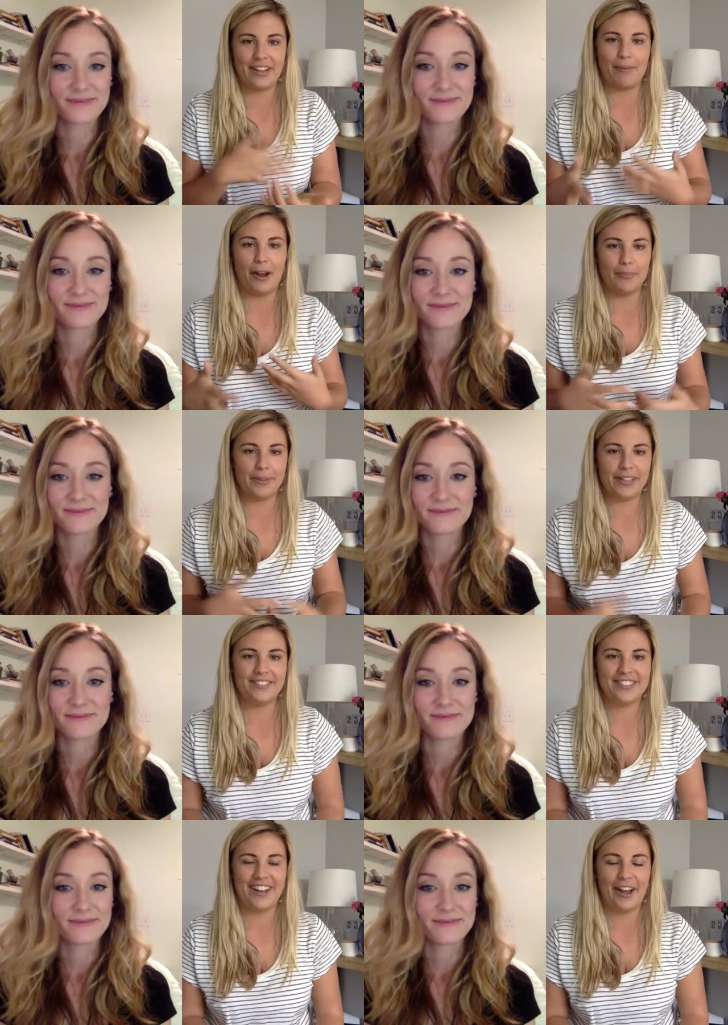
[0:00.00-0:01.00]
Speaker 1: like my own
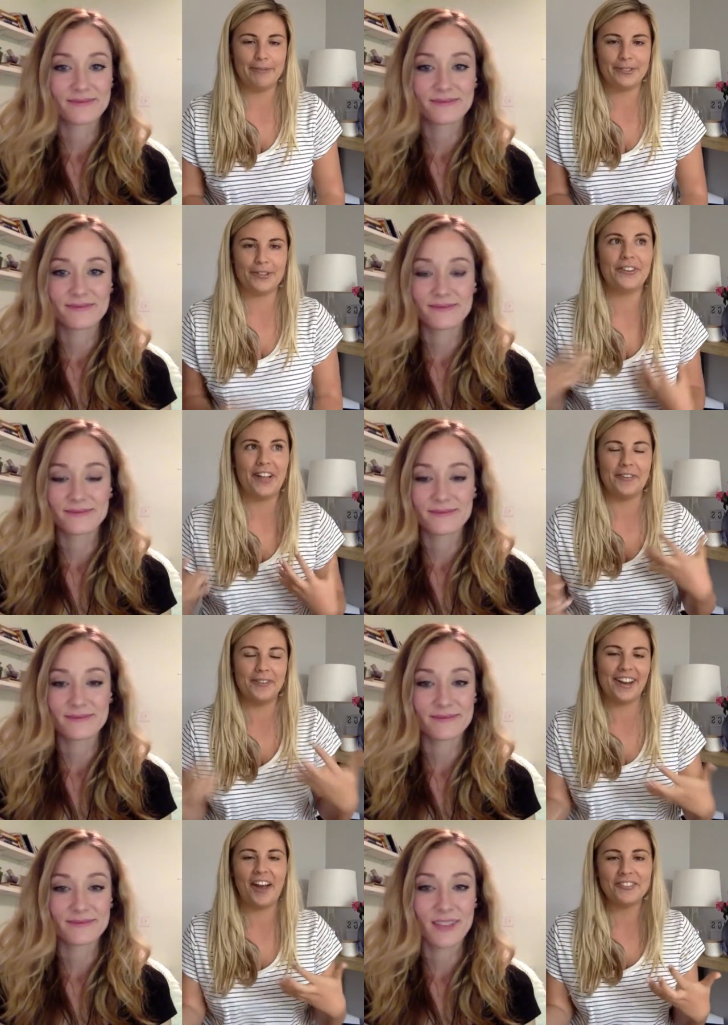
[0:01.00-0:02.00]
beliefs. And yeah, I'm so glad that
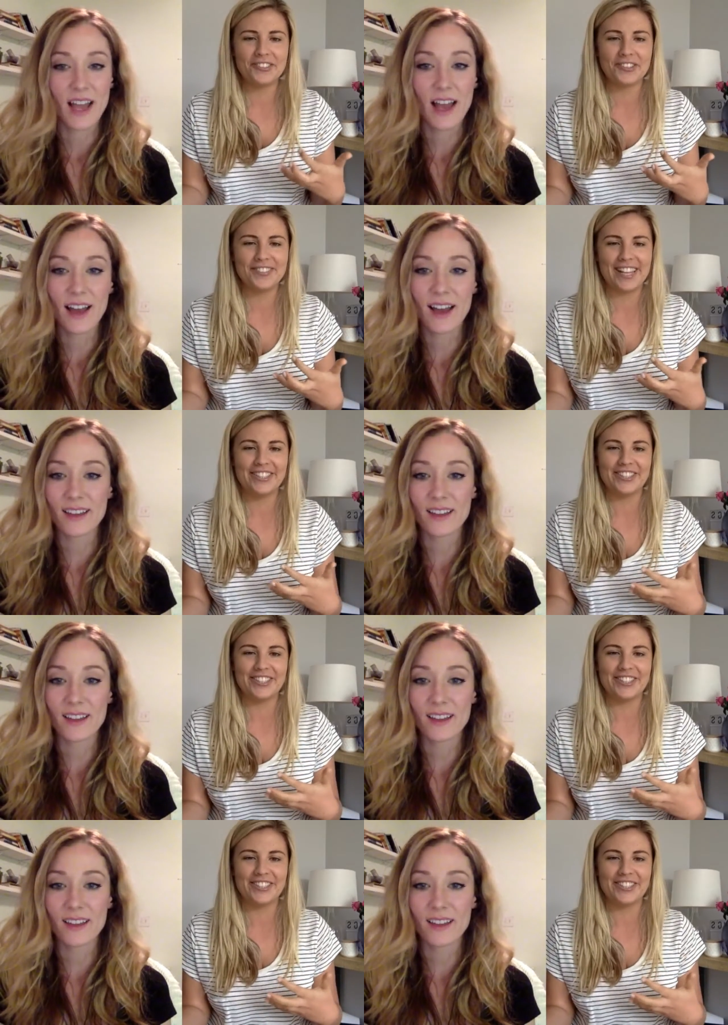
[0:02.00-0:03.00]
we can have this conversation
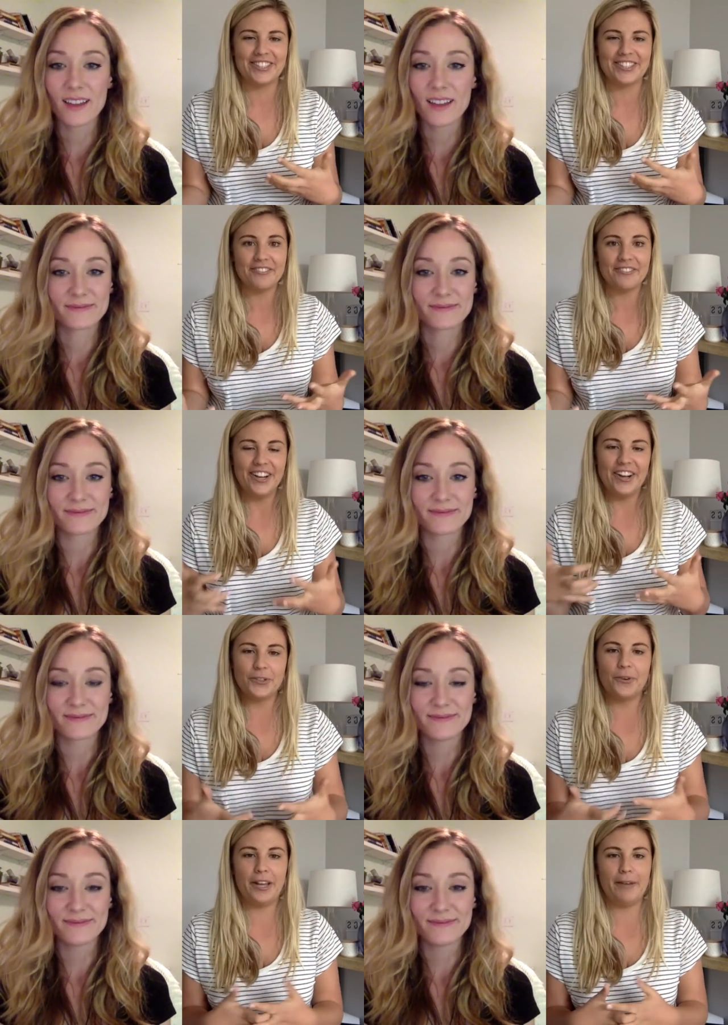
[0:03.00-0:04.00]
because I love
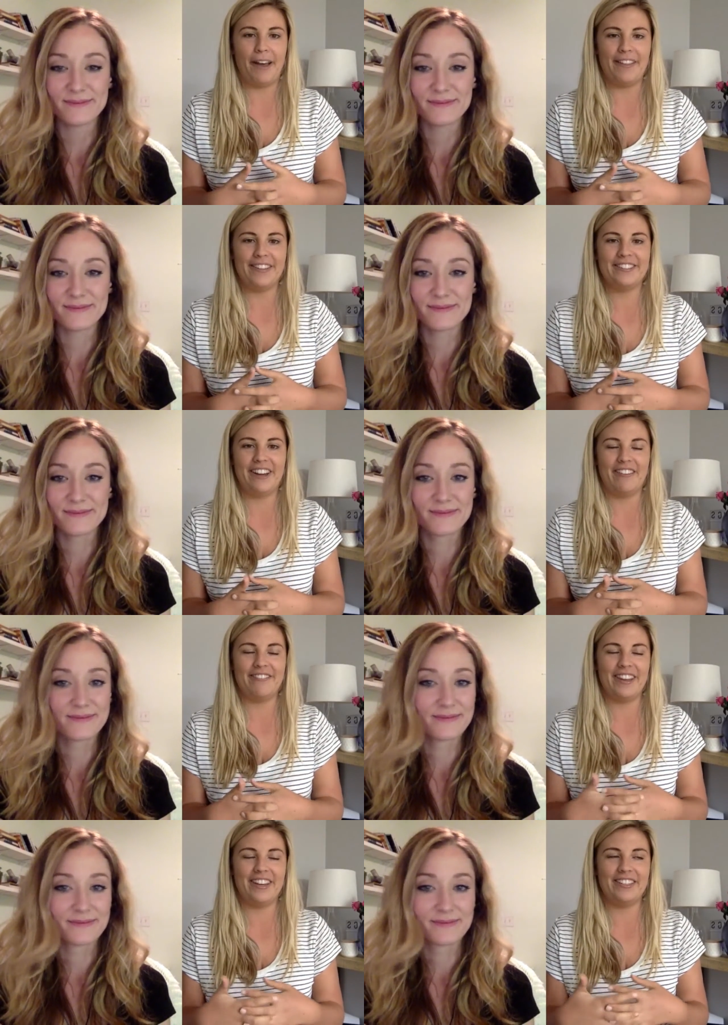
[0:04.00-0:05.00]
talking about this
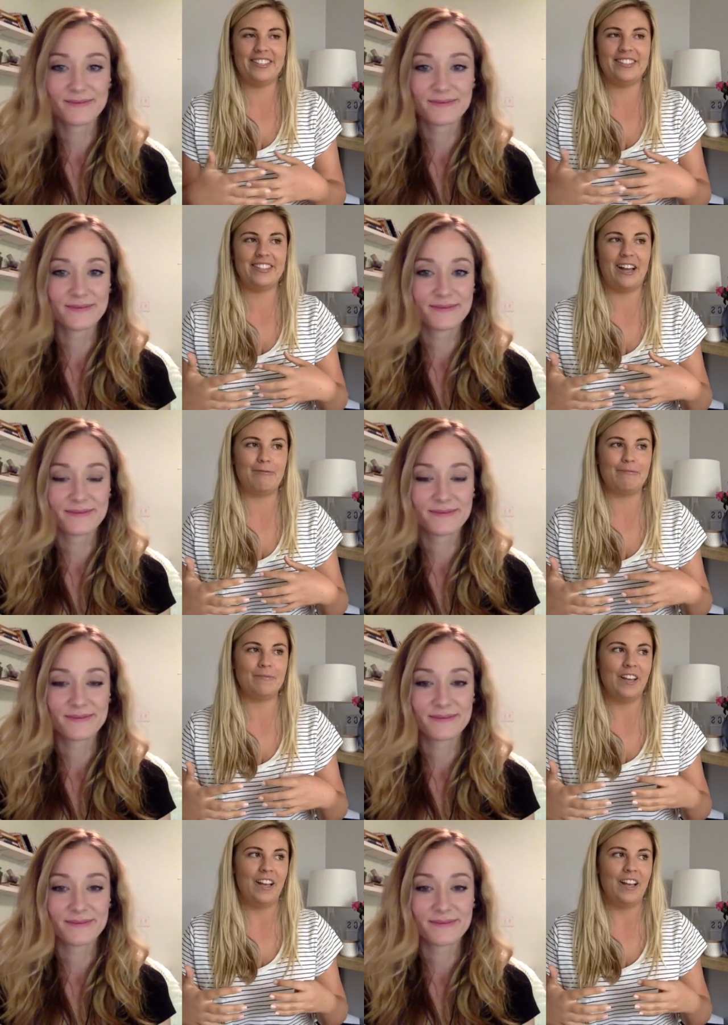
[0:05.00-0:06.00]
stuff. And it's just um.
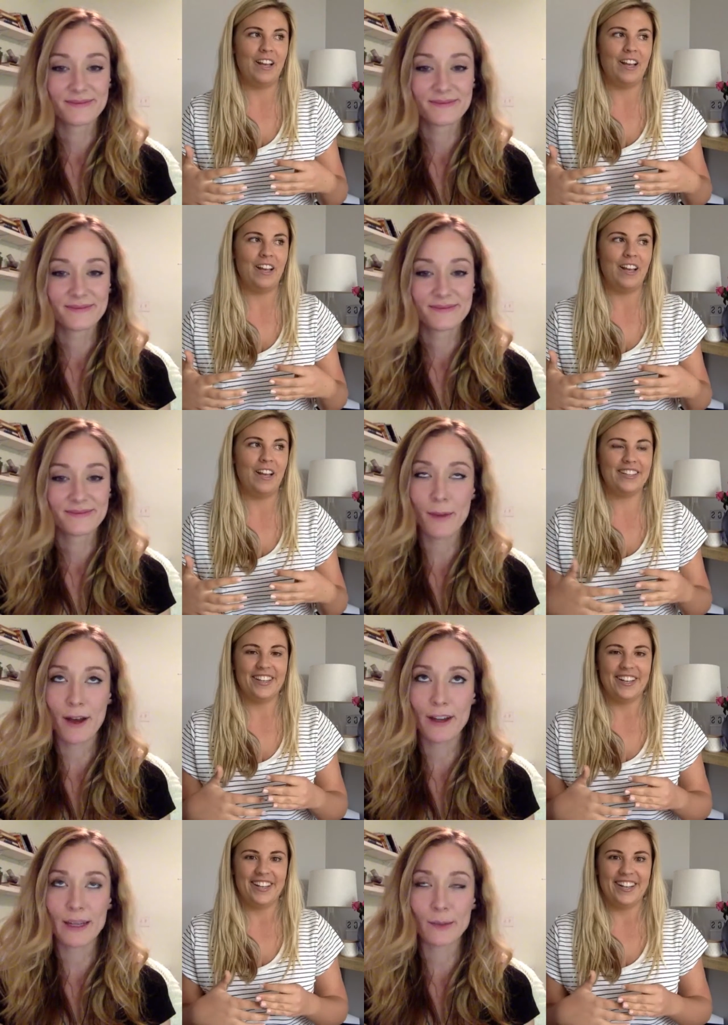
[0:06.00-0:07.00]
Speaker 2: Oh, we talk
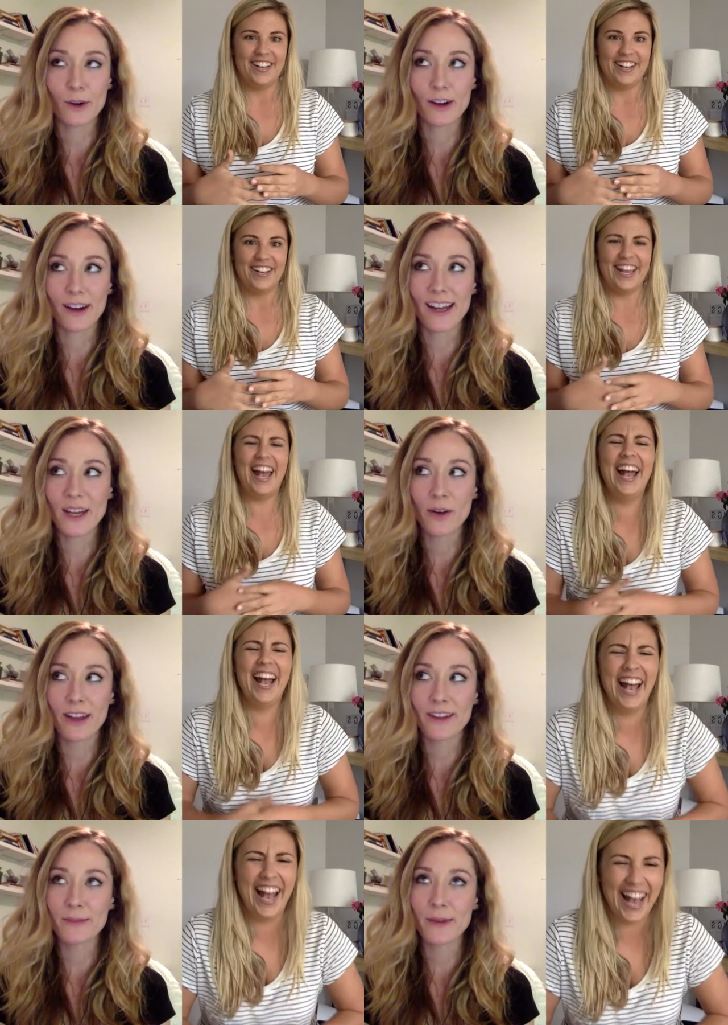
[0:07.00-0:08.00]
about anymore. Any
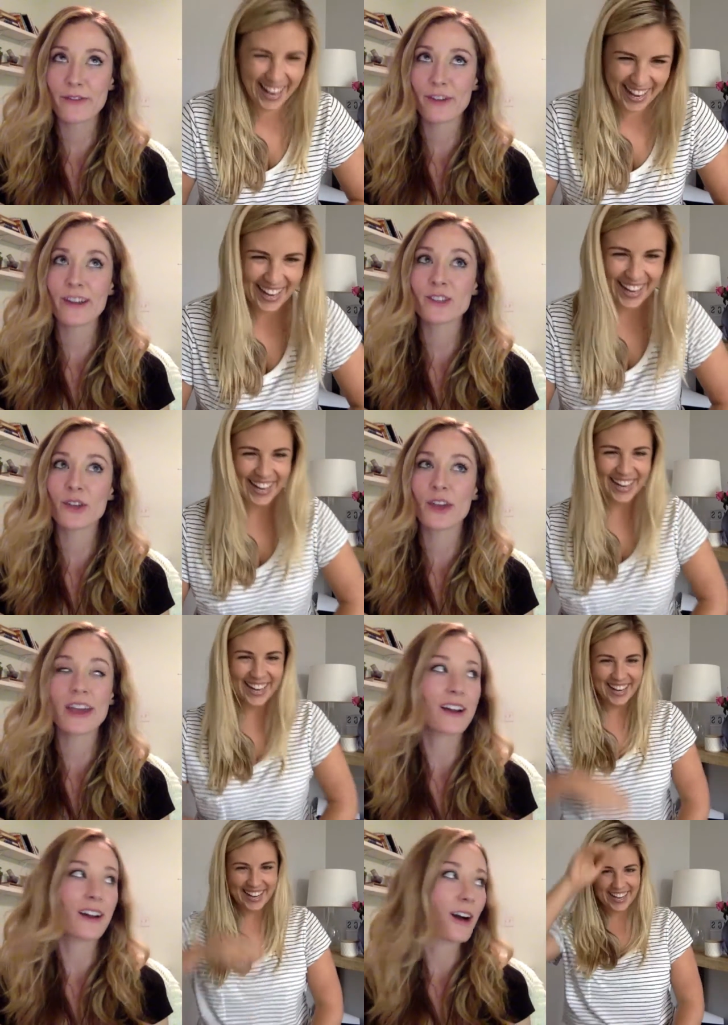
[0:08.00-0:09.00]
any of my friends are like,
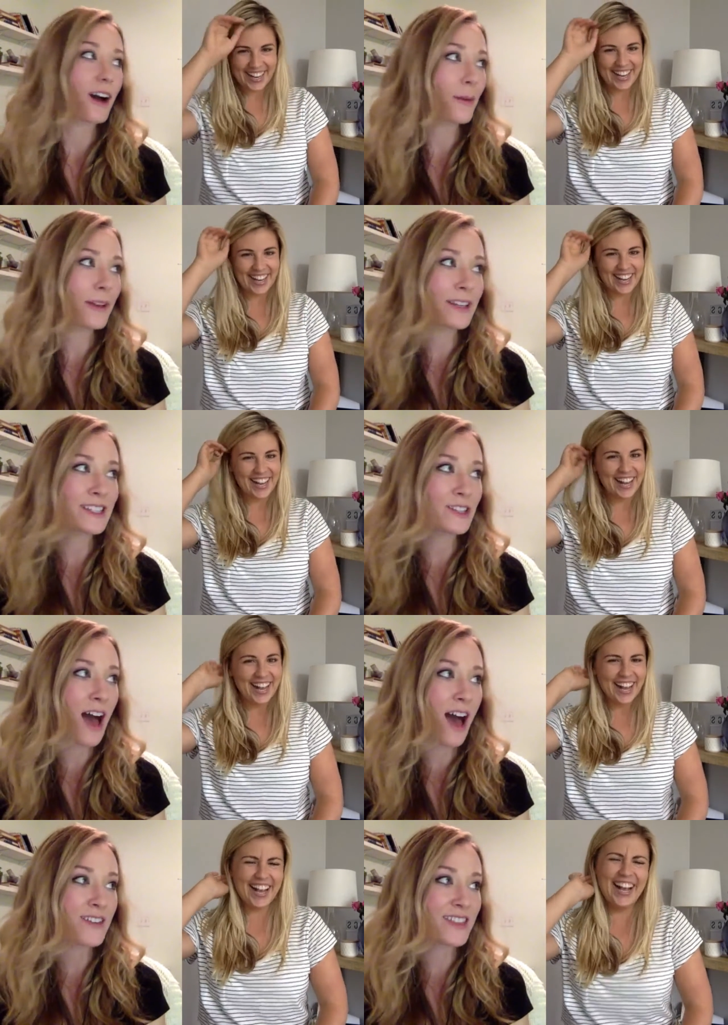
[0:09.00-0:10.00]
are we still having
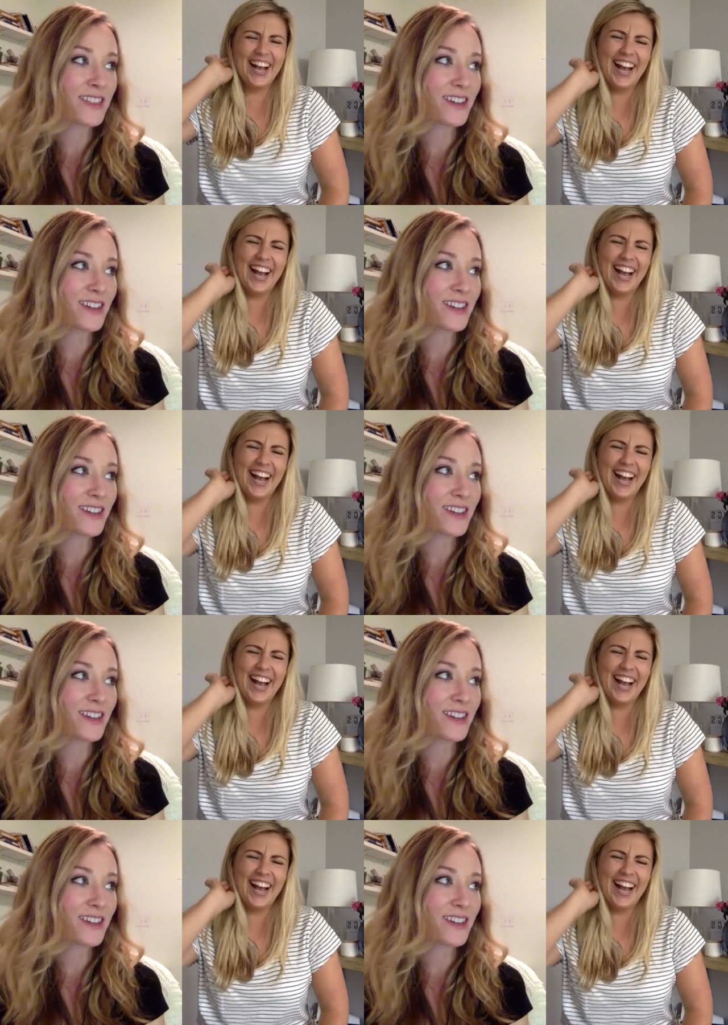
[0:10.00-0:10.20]
the God